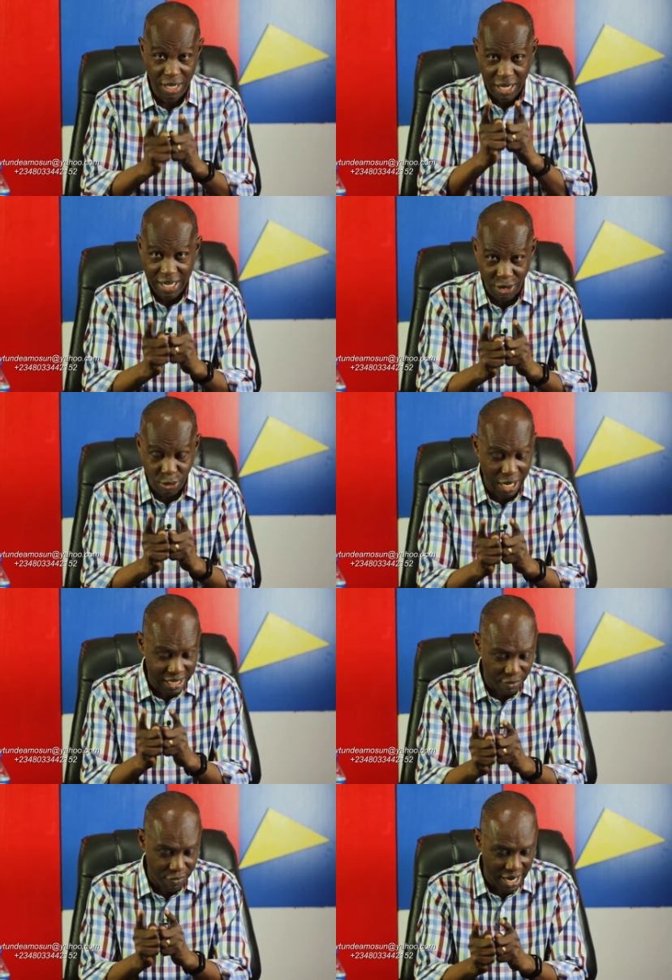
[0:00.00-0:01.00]
Now look
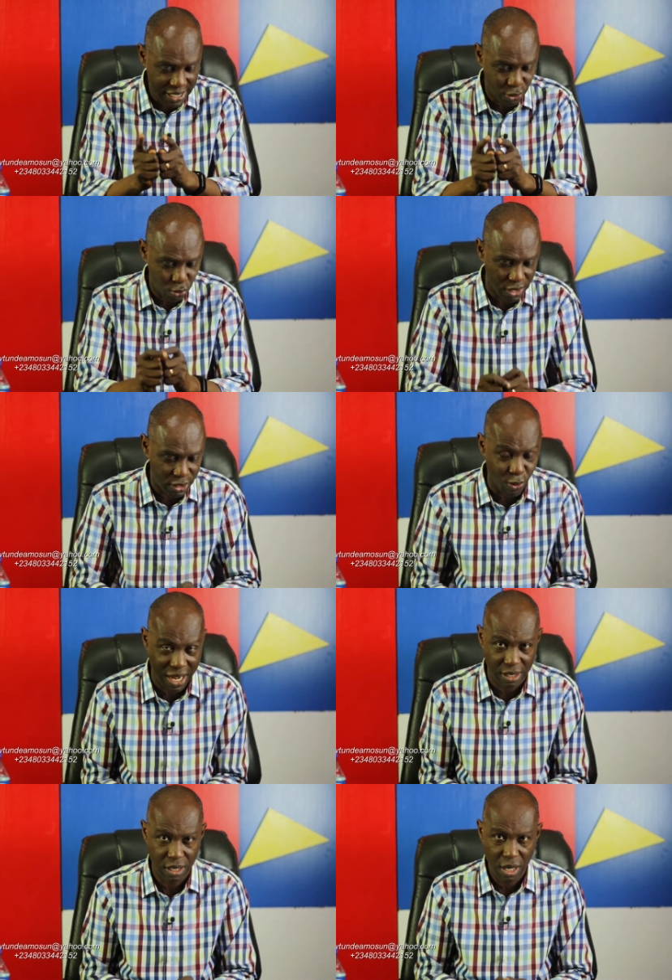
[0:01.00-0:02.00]
at verse
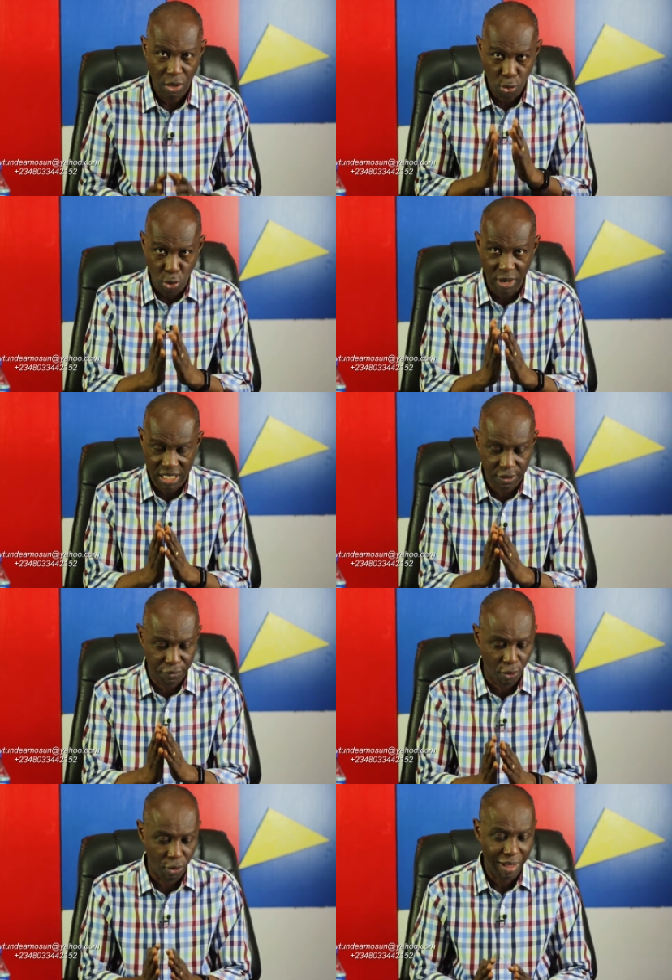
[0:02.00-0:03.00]
21, Romans
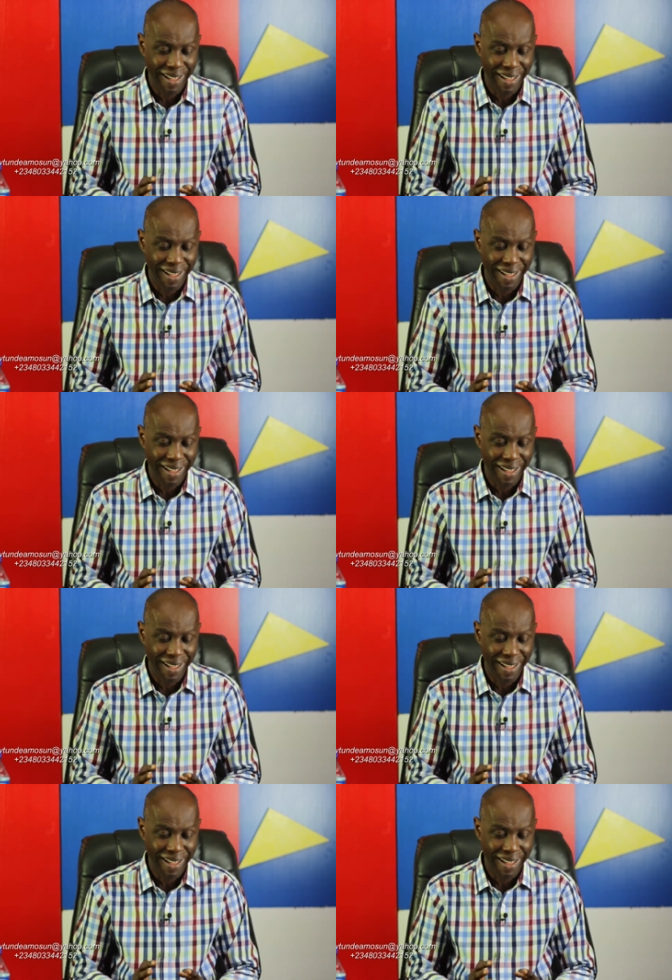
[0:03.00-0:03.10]
4.